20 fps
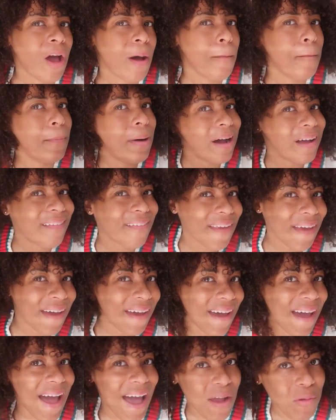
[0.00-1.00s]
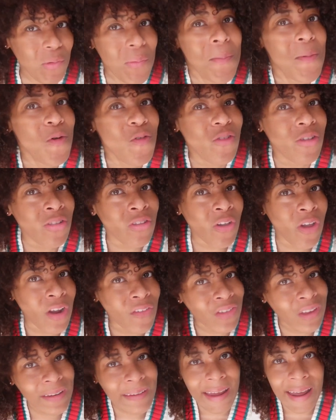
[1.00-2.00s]
But uh, I removed the
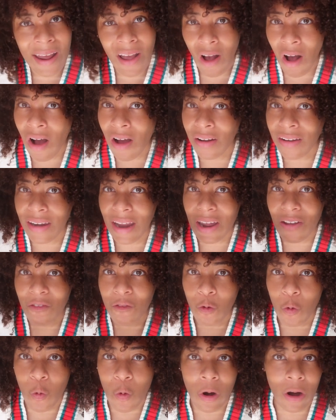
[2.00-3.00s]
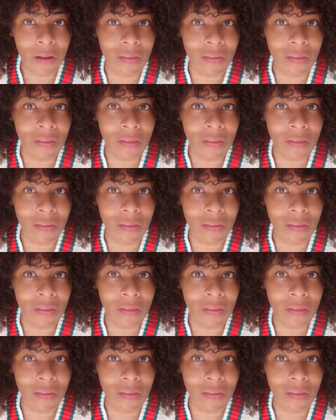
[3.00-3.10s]
scarf today on day four.